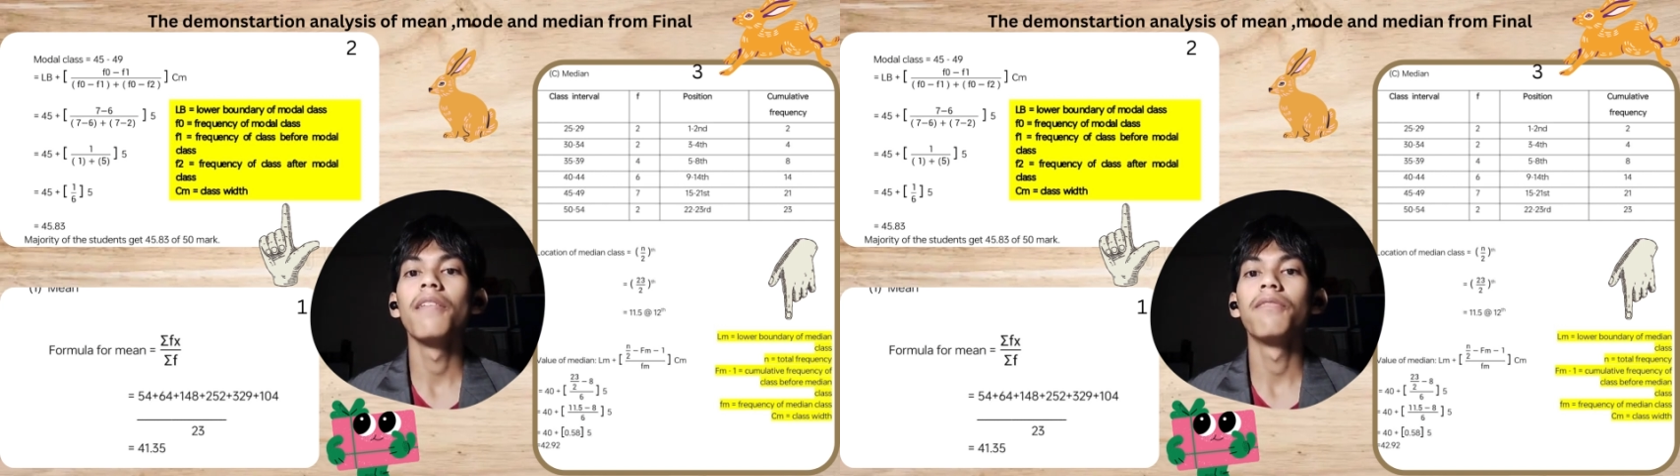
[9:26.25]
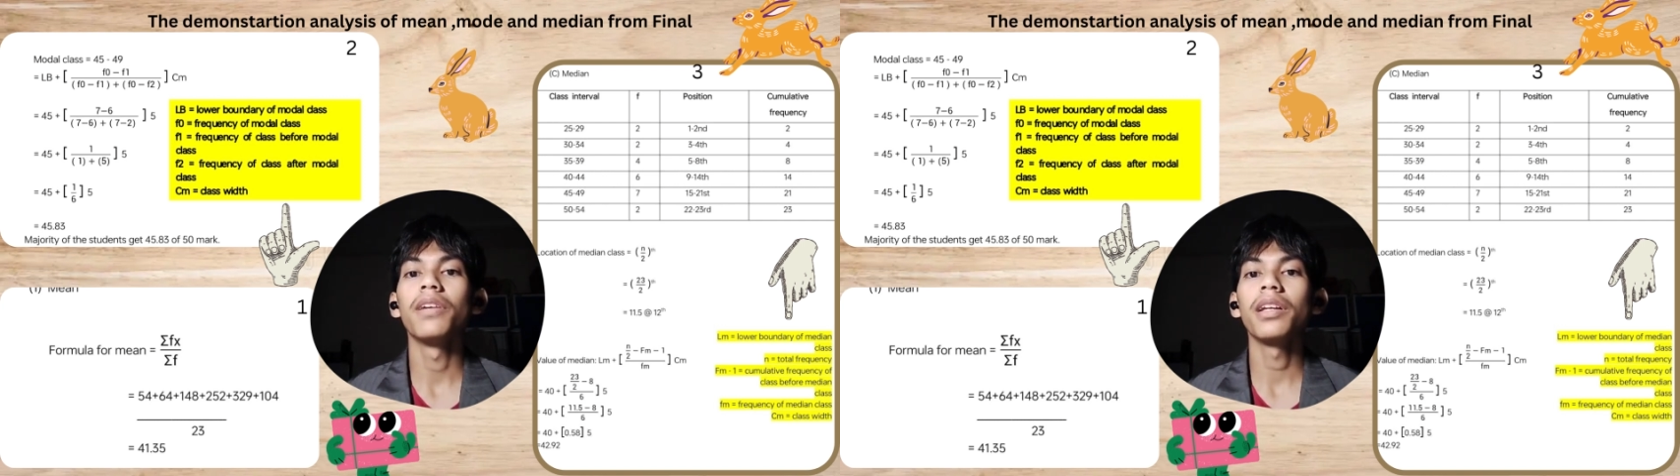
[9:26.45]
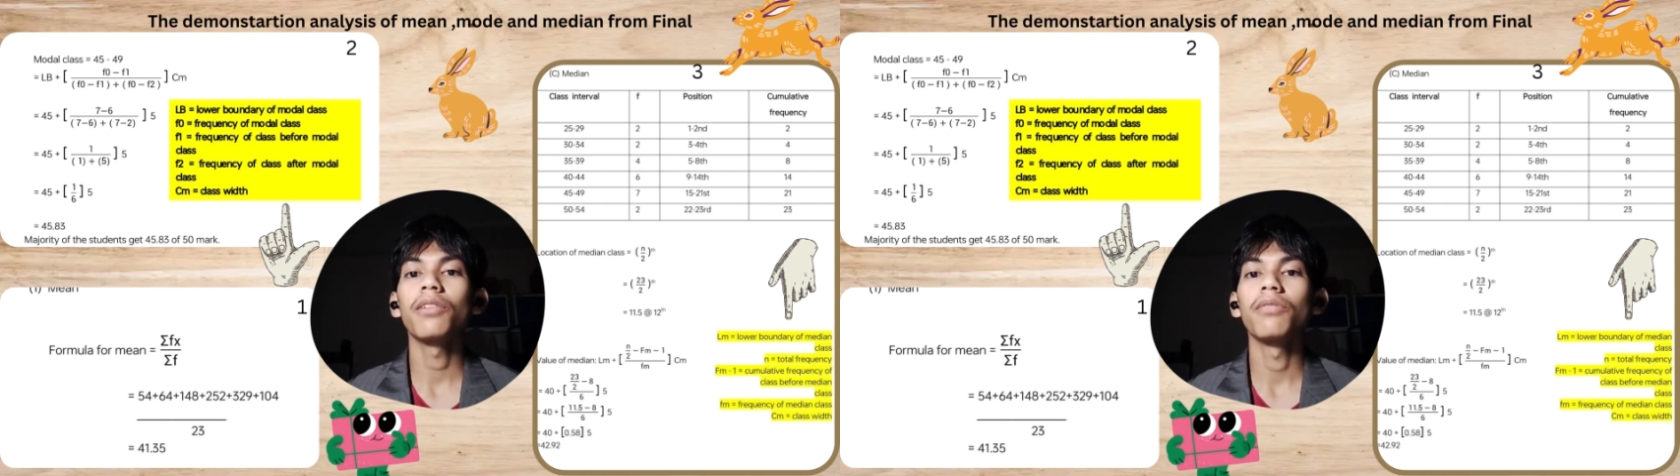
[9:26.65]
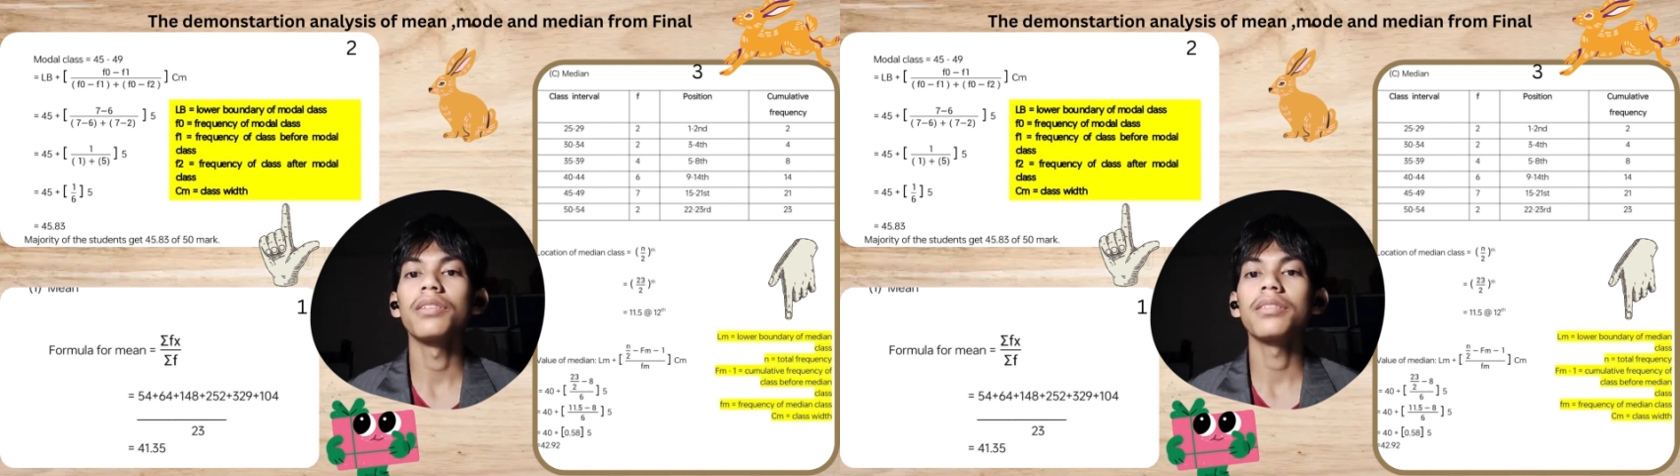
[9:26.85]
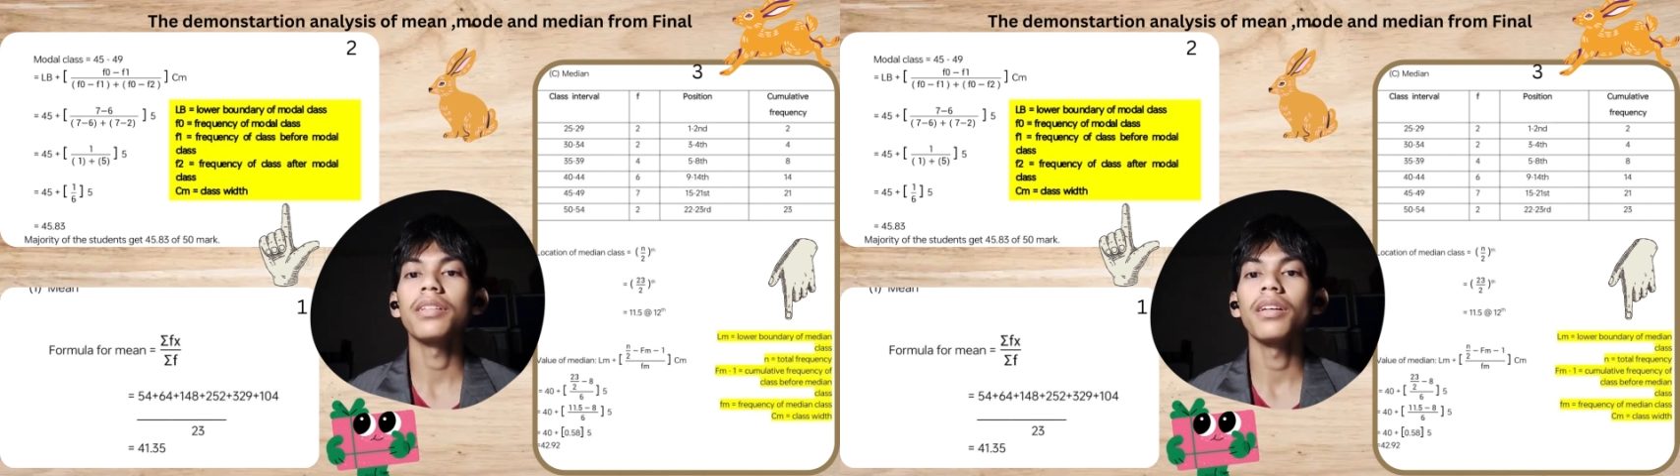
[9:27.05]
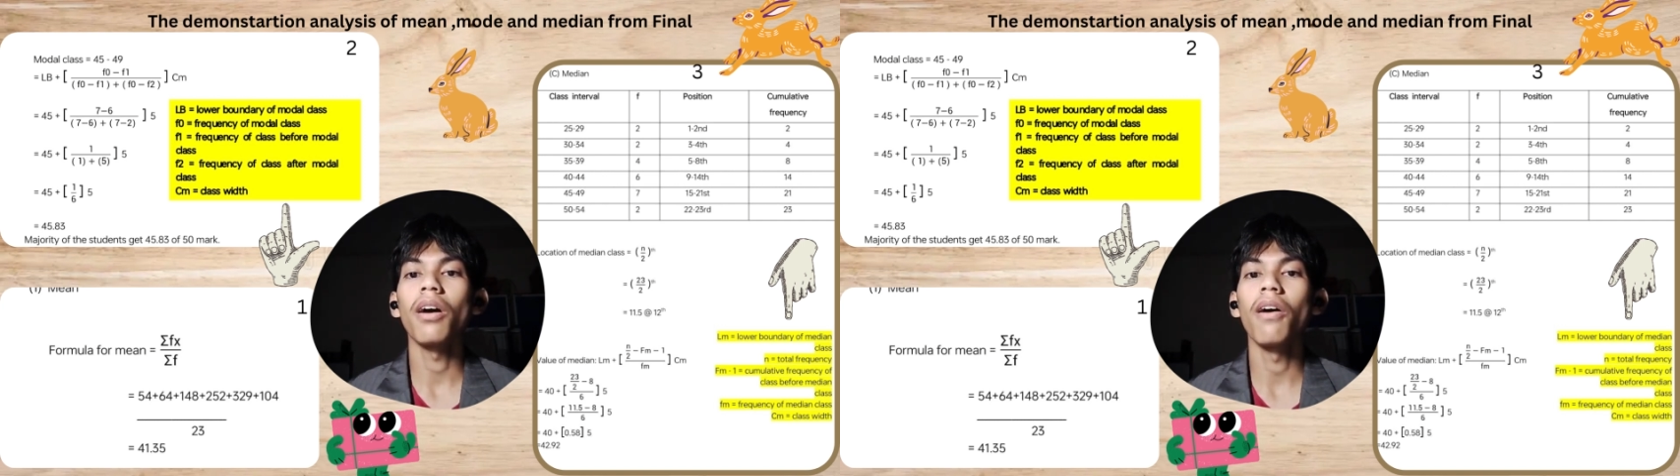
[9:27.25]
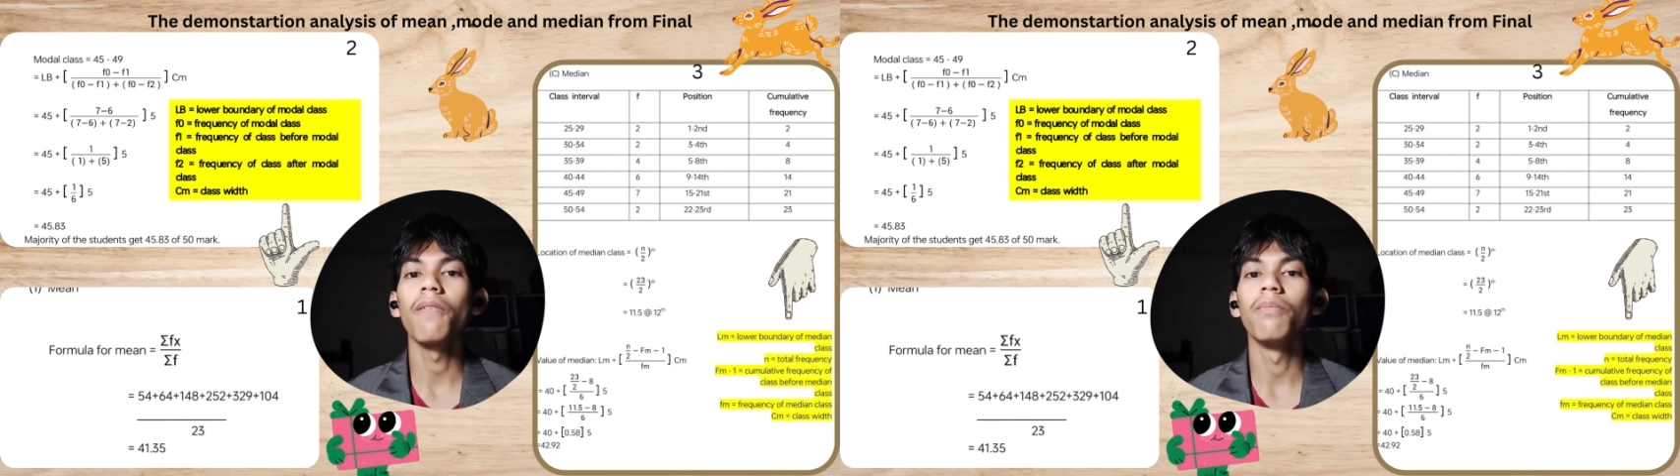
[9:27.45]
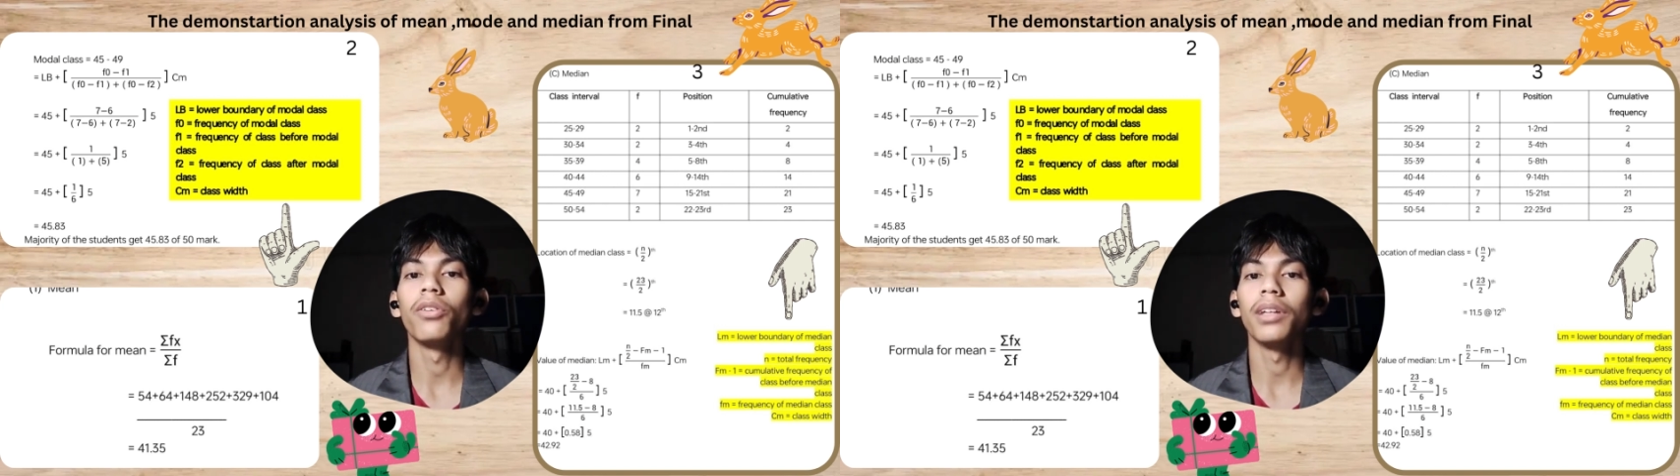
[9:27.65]
frequency
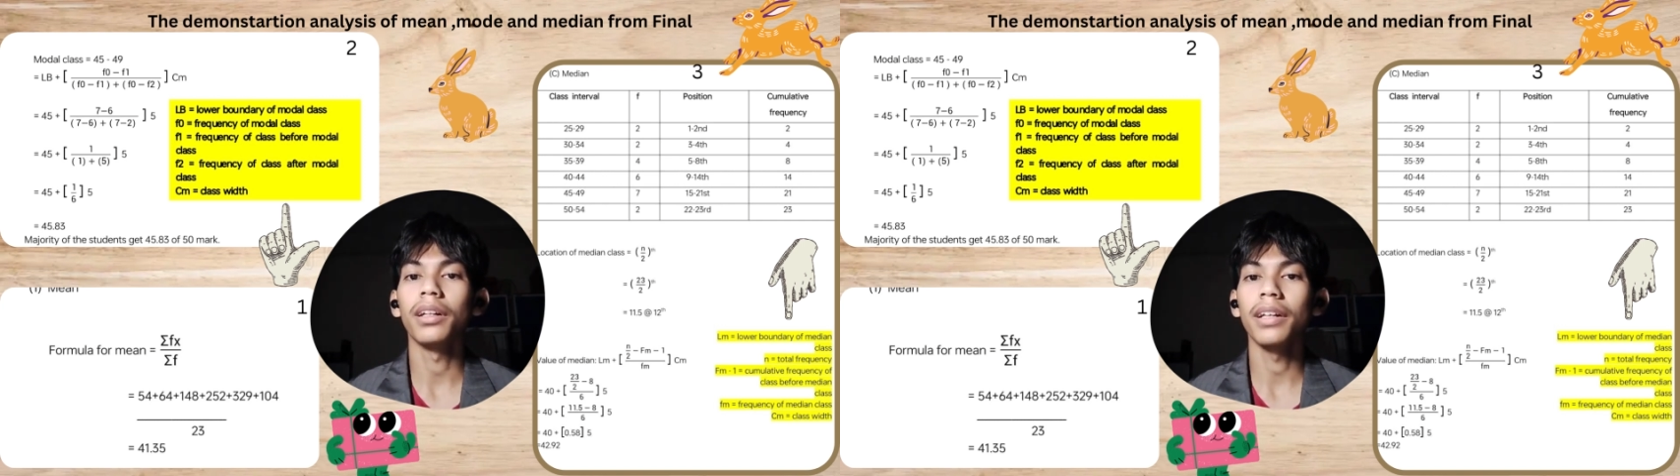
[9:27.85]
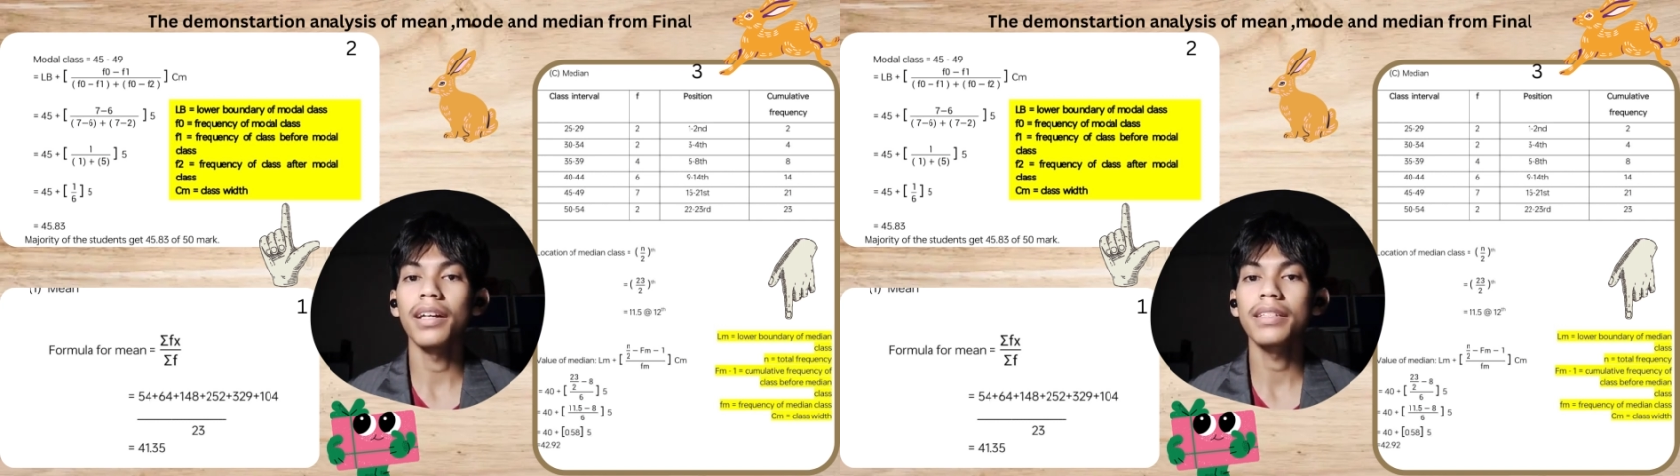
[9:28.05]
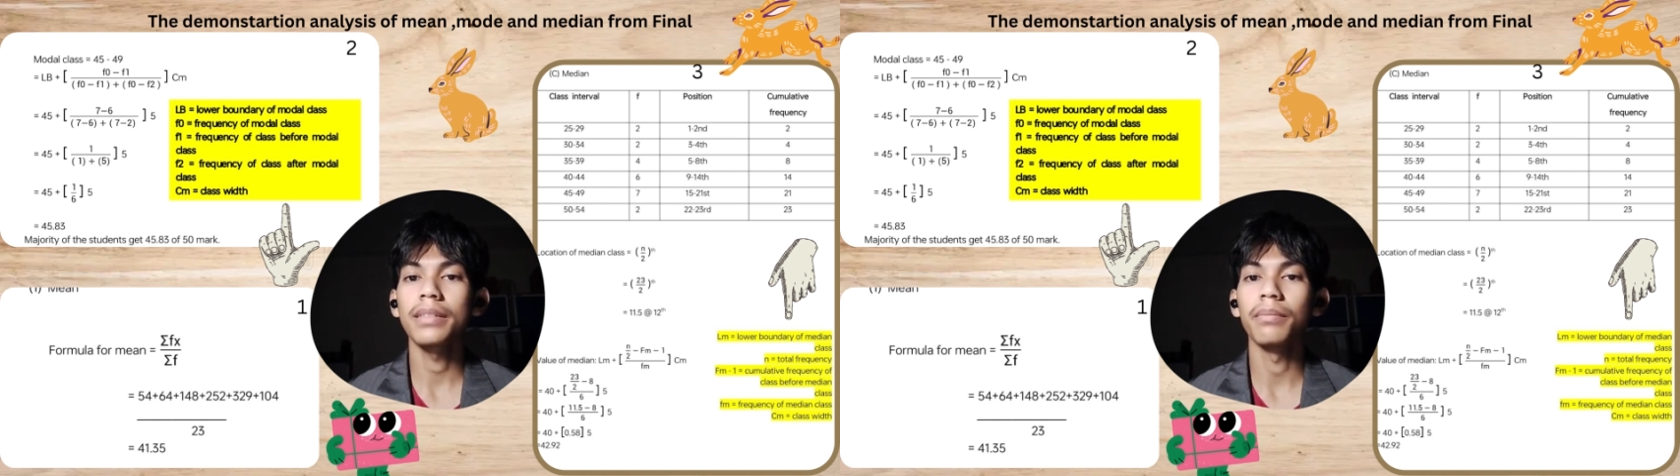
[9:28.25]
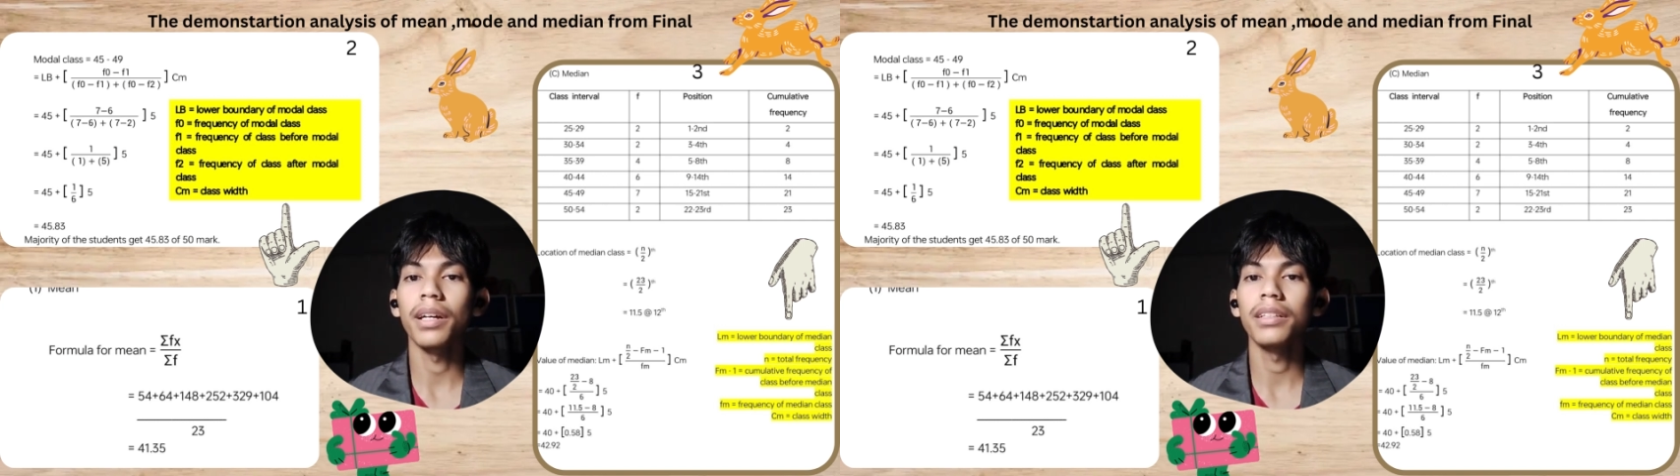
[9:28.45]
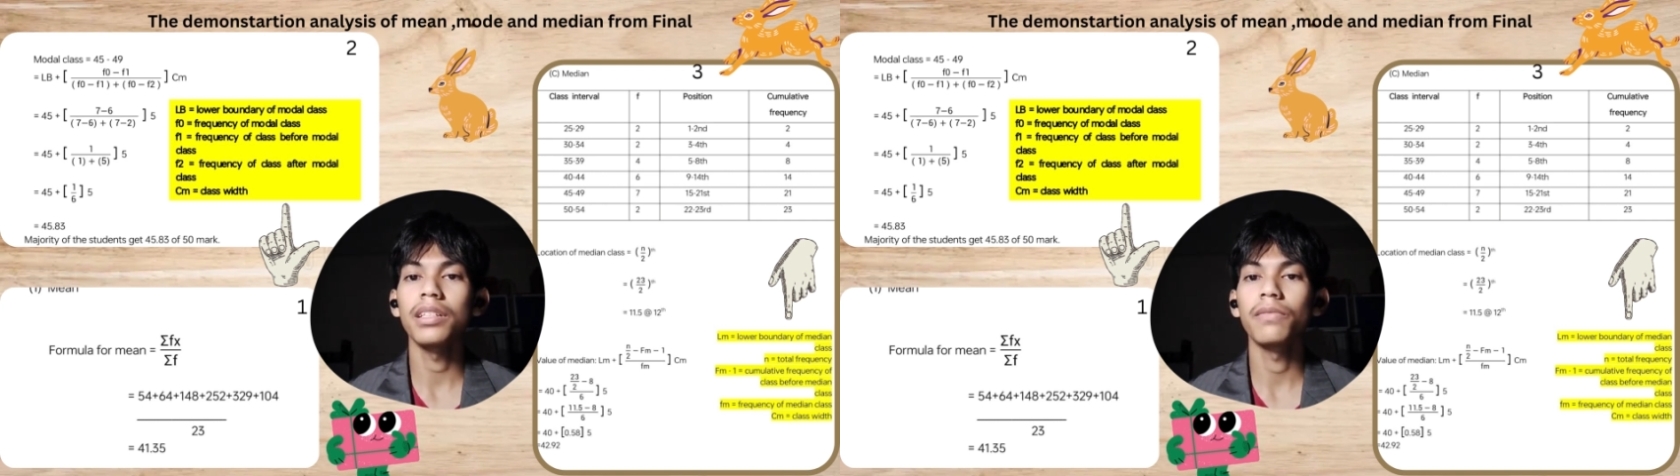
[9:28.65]
of modal class minus